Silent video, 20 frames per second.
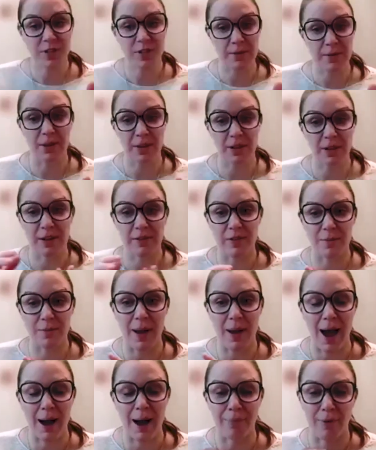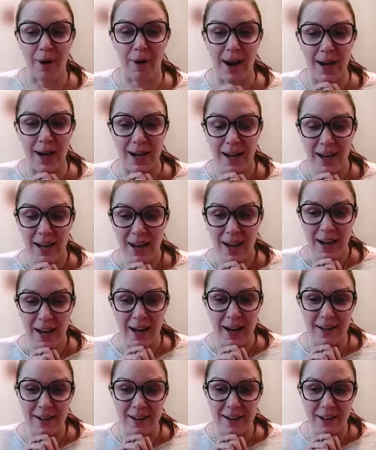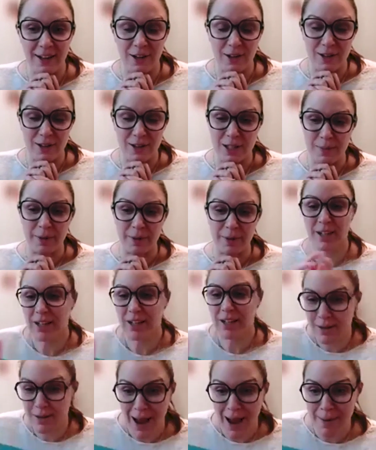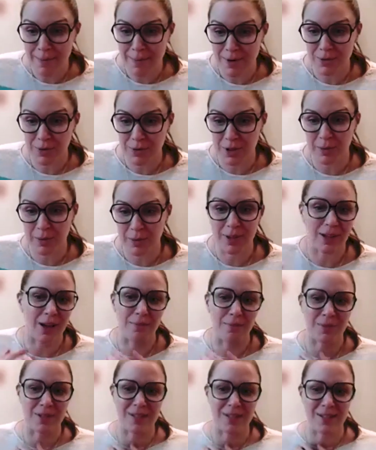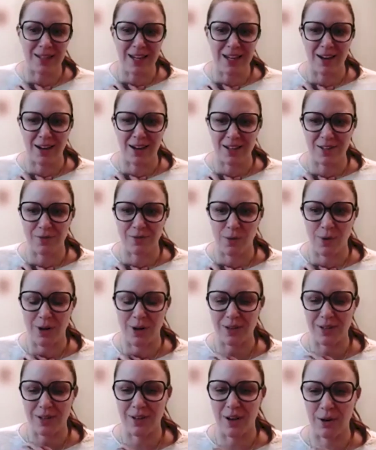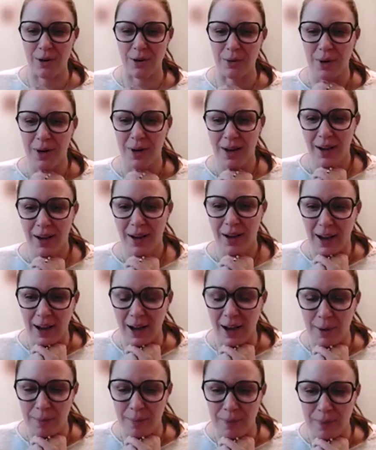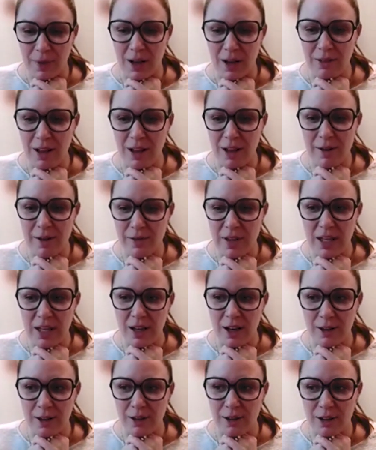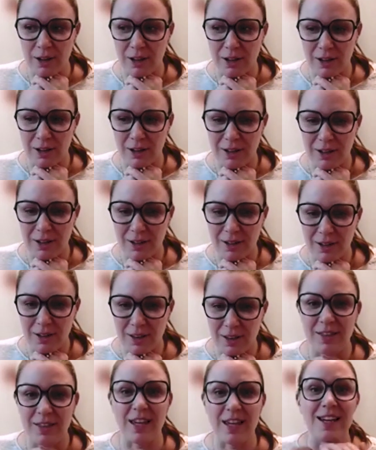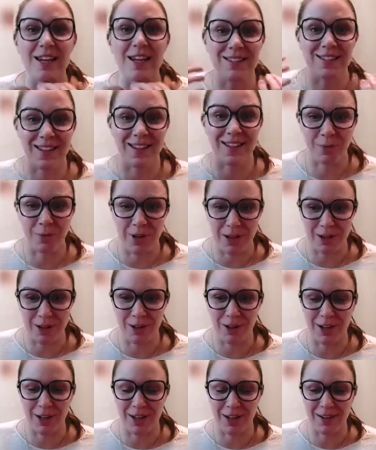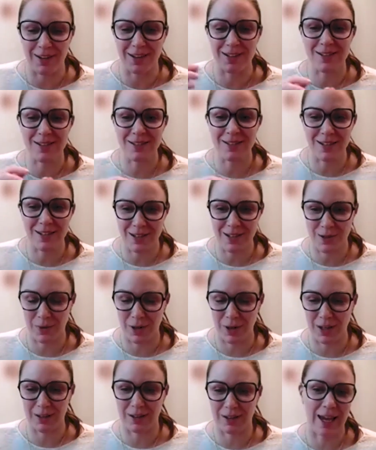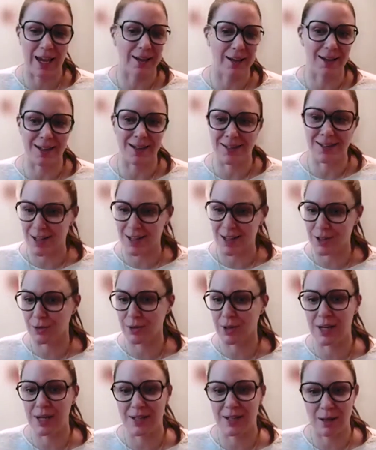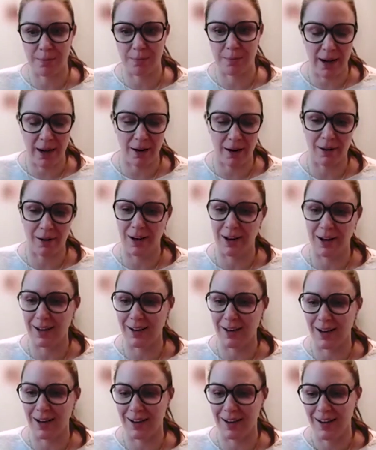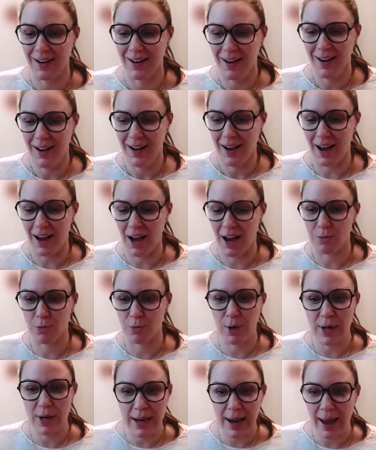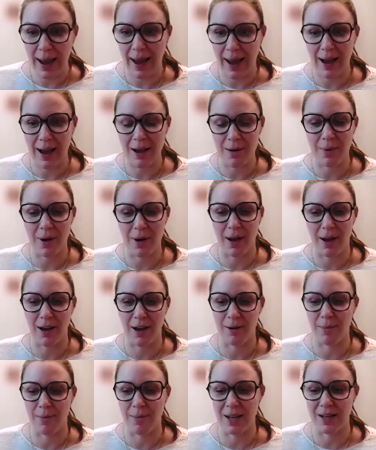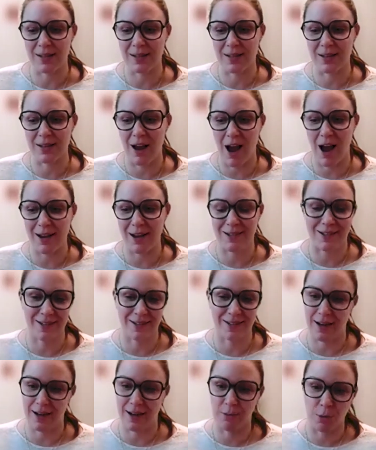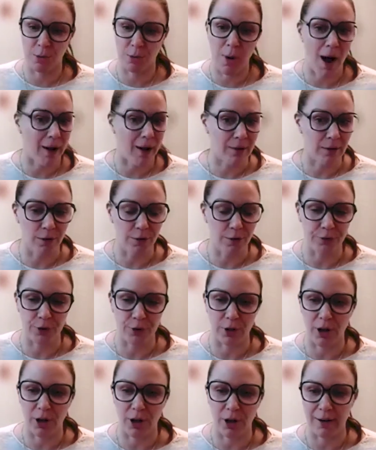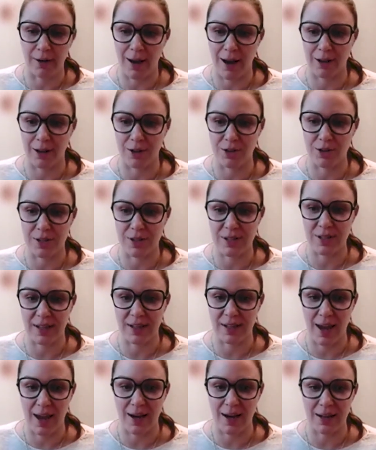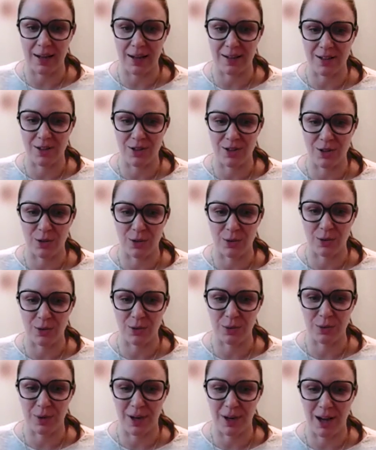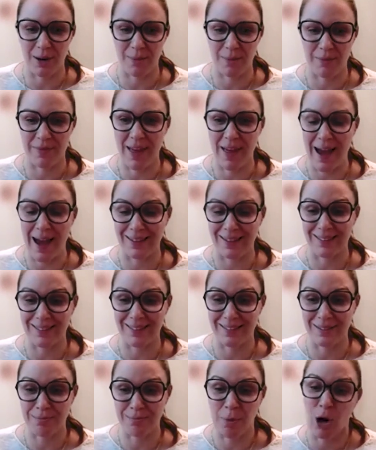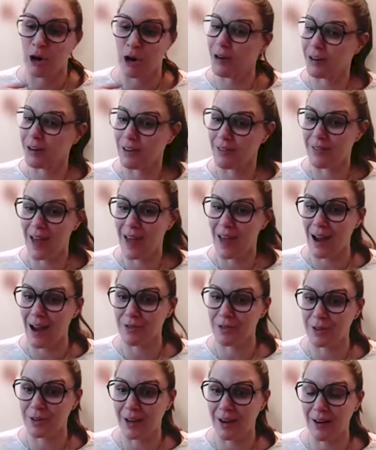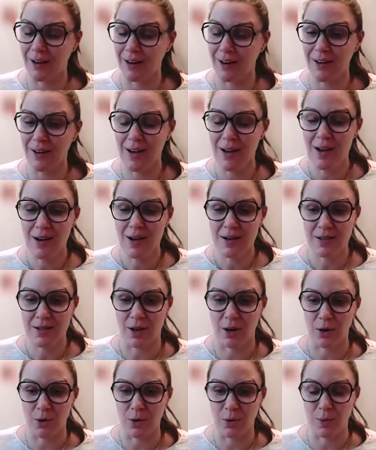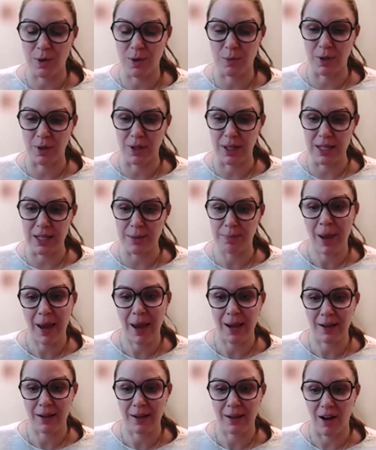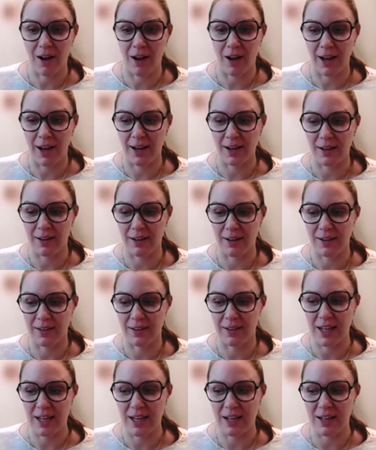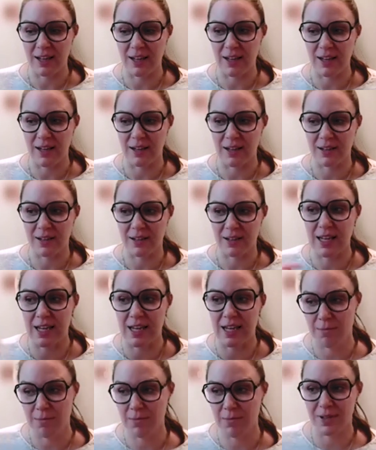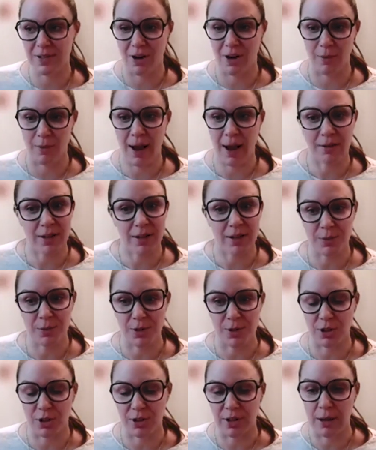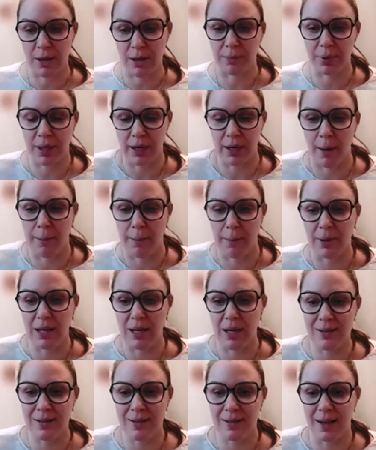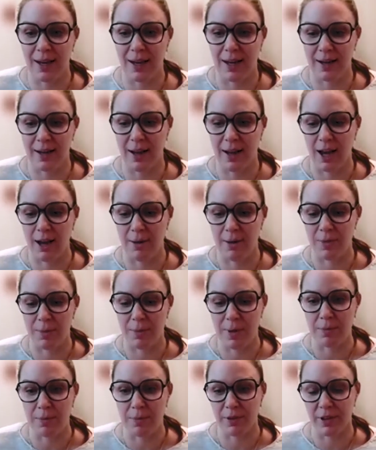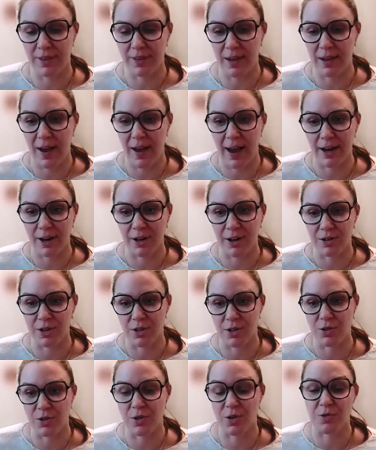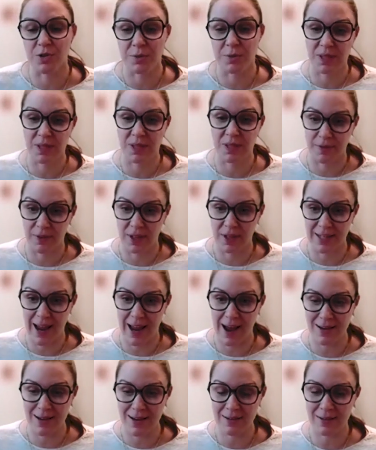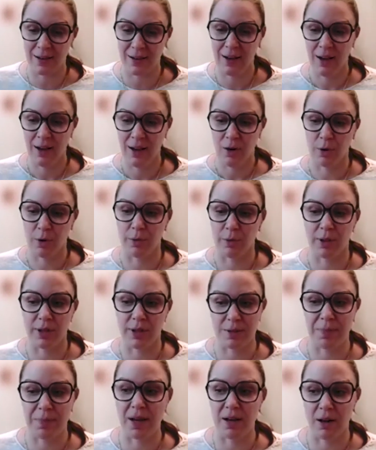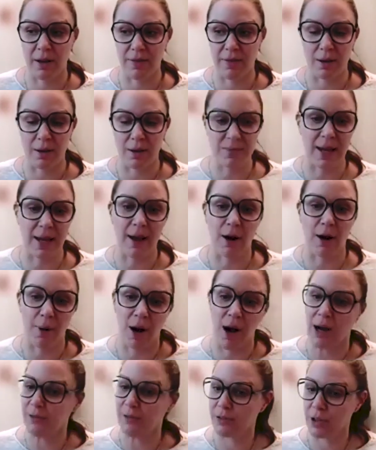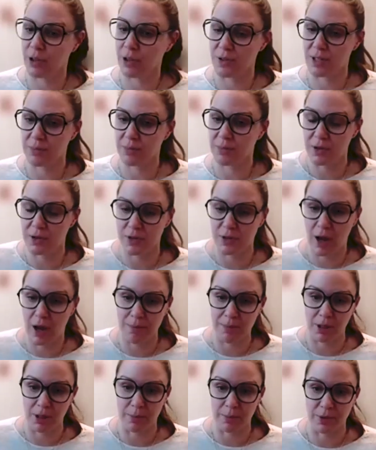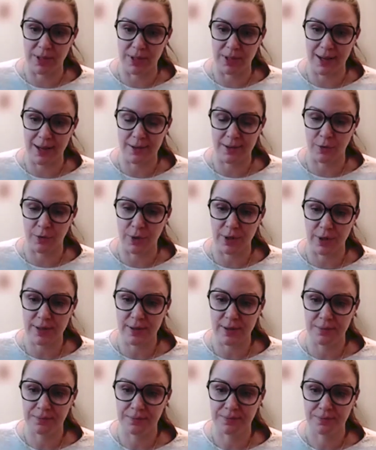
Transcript: the stability of the map, right? Mm-hmm. And you know, the stability of the map is really what they come to see us for. So, um, a lot of Maybe. the other things that we could assist with, like accessories and pairing and um, rehab, um, it's not a sustainable model for audiologists to get into um, that part of the aftercare. So we really depend on the teams around us, which are the implant companies and um, the people that they've hired to do those specific tasks. We really sure. depend on them to help offload some of those non-billable tasks for us.